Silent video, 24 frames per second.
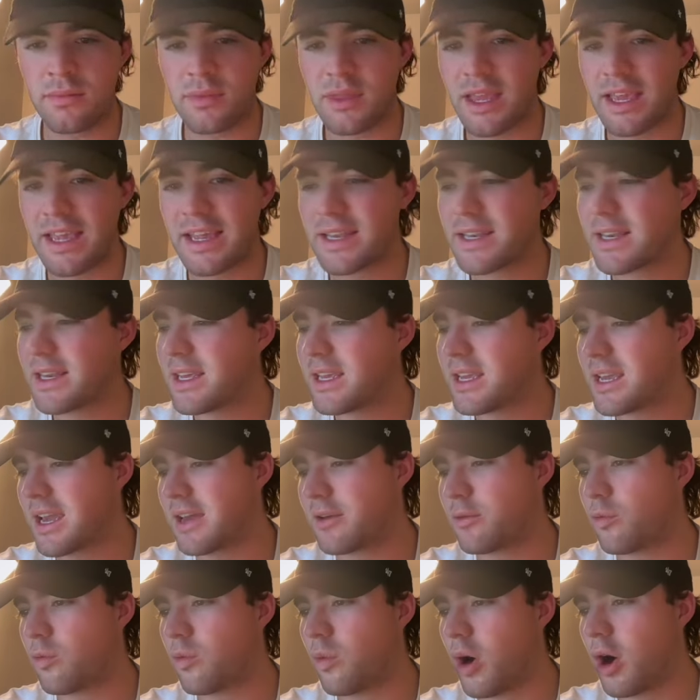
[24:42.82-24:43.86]
Indy
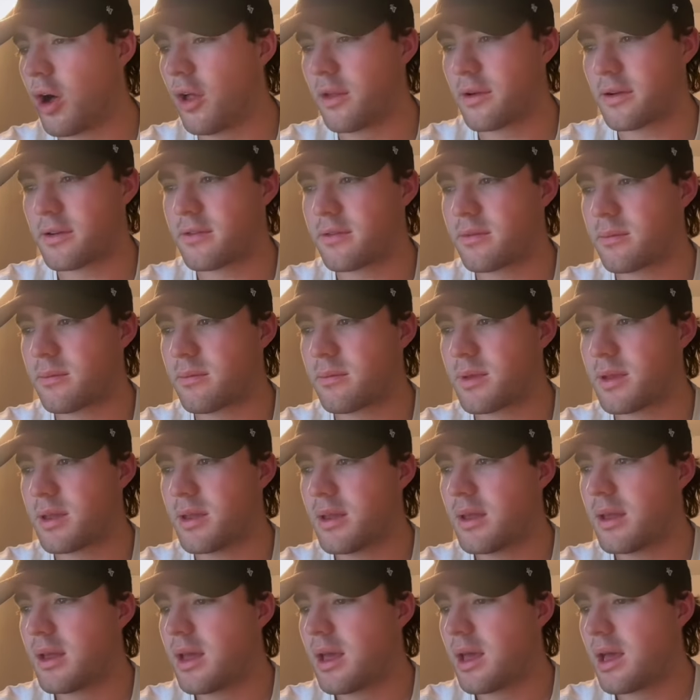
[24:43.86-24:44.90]
and Wallert.
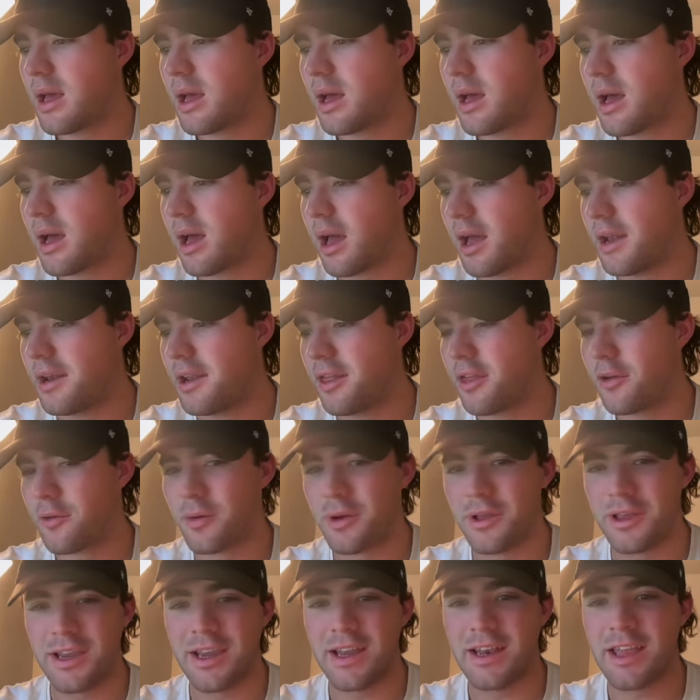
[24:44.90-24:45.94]
Another
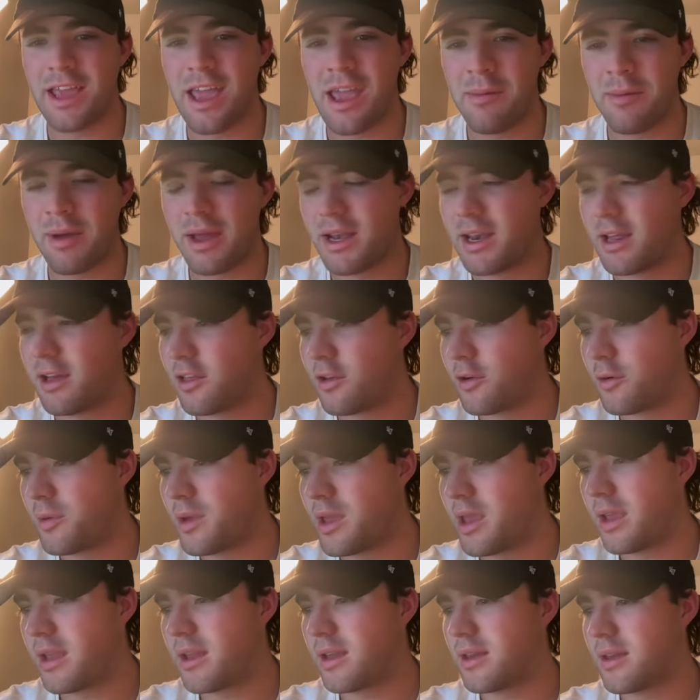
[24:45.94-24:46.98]
really good game. Any other
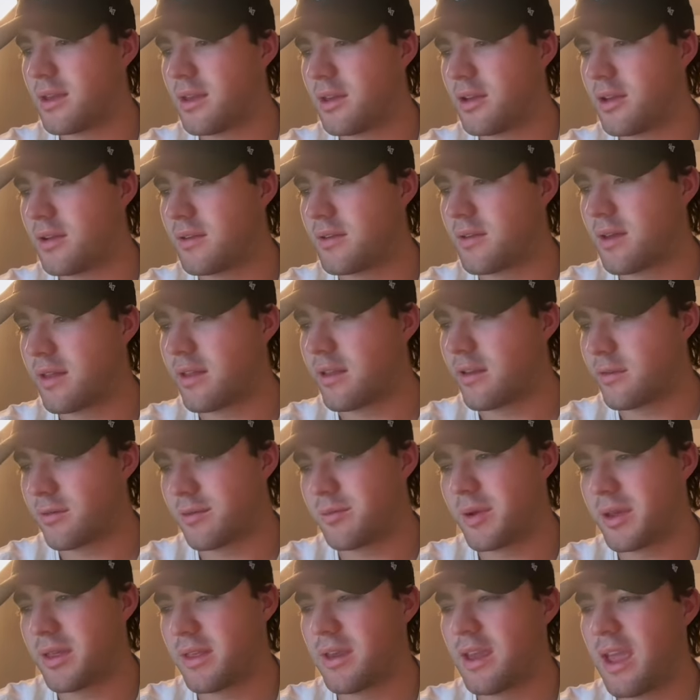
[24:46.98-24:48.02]
week, you could say this would
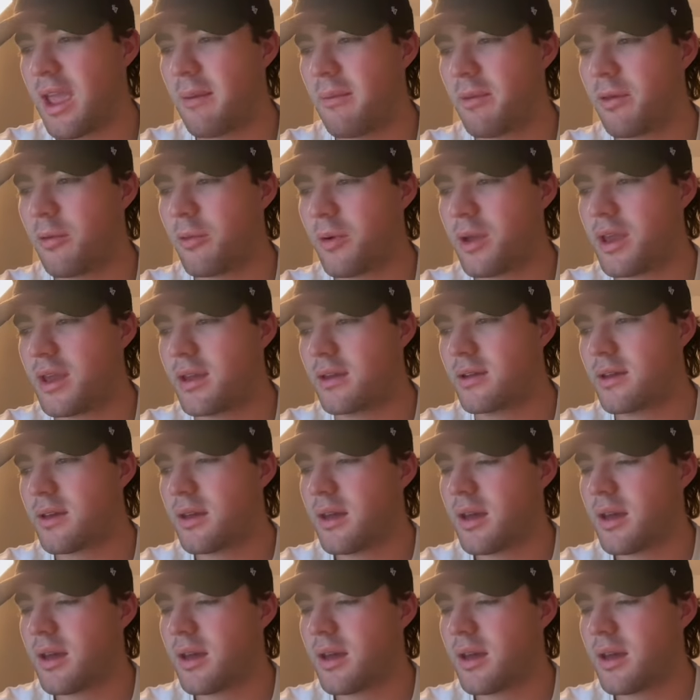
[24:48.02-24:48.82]
be the game of the week.